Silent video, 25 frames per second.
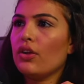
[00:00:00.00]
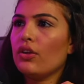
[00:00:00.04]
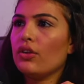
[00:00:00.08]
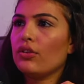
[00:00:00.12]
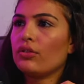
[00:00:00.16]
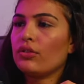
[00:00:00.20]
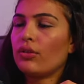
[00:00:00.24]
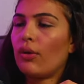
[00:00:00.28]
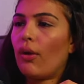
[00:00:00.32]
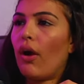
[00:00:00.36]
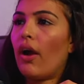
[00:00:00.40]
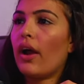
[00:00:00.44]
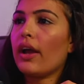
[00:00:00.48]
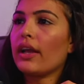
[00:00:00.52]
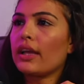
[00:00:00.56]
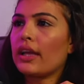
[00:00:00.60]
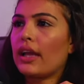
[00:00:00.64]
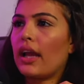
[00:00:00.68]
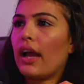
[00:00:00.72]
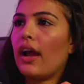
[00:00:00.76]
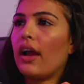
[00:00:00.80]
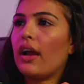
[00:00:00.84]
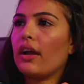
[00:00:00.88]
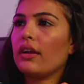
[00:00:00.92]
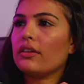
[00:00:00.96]
So I
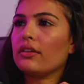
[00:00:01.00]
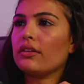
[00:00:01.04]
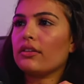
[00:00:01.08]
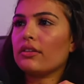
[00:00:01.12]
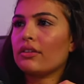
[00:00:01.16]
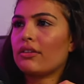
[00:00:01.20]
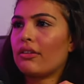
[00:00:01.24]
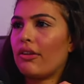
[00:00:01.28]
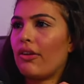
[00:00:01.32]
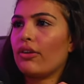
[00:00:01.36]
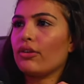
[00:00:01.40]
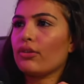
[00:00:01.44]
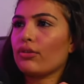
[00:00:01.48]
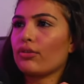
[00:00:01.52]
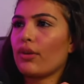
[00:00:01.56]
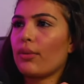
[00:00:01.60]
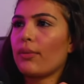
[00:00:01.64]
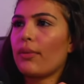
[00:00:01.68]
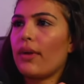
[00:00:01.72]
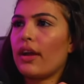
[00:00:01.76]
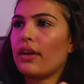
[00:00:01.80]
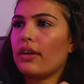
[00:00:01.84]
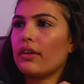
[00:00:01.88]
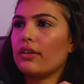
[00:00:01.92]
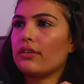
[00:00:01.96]
can slander a
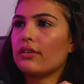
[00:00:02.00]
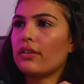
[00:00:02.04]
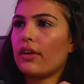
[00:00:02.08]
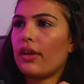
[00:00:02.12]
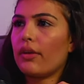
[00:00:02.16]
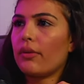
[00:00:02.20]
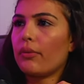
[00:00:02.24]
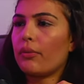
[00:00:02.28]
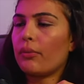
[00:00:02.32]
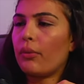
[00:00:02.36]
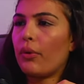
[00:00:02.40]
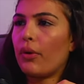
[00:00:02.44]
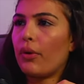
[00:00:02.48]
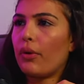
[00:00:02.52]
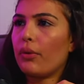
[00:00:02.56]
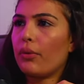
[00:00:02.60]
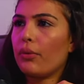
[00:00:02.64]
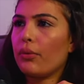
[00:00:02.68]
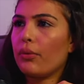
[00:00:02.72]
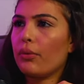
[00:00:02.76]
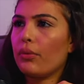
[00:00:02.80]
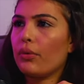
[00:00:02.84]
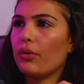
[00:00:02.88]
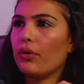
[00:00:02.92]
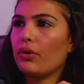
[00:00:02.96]
man and say,
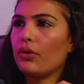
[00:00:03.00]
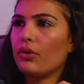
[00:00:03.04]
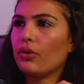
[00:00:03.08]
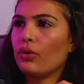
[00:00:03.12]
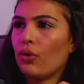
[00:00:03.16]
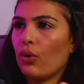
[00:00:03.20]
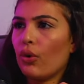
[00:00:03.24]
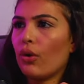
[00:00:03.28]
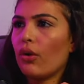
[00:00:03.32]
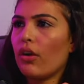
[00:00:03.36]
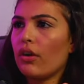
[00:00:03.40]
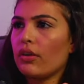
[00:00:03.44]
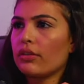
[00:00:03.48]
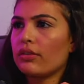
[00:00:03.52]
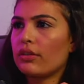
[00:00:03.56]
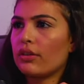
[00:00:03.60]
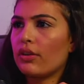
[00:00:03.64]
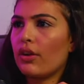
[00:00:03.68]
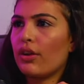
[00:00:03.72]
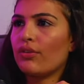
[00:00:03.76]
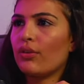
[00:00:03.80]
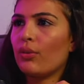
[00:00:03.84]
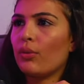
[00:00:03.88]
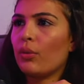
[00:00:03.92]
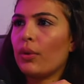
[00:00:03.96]
well, you're lusting
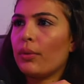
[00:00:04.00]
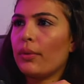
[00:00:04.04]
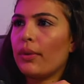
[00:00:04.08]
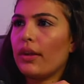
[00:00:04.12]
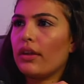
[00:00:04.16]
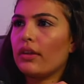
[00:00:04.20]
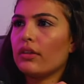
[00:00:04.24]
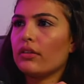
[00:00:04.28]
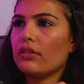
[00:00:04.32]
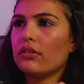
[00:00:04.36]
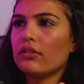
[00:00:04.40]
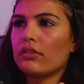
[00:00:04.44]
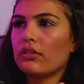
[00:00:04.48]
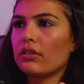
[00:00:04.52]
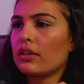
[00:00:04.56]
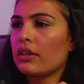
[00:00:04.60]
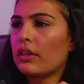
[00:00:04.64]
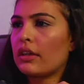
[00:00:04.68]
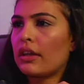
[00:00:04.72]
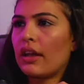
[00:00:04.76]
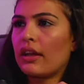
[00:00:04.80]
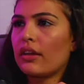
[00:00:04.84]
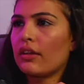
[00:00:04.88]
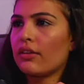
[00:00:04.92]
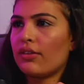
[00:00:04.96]
over women.
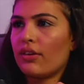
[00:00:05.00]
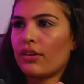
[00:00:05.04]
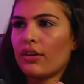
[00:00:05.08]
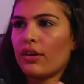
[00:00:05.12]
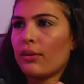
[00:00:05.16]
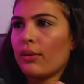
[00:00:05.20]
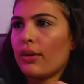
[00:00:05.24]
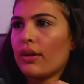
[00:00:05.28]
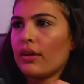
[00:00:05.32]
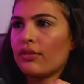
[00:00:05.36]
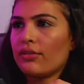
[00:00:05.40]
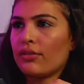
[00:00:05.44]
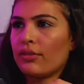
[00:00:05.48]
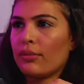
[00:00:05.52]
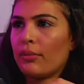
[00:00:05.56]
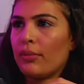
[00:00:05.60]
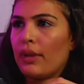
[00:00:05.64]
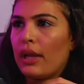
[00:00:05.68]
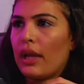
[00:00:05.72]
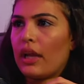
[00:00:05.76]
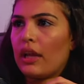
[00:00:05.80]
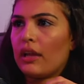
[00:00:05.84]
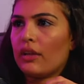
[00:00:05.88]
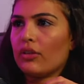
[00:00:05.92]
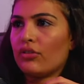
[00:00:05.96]
Mm. Get the fuck away from
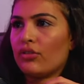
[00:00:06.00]
me.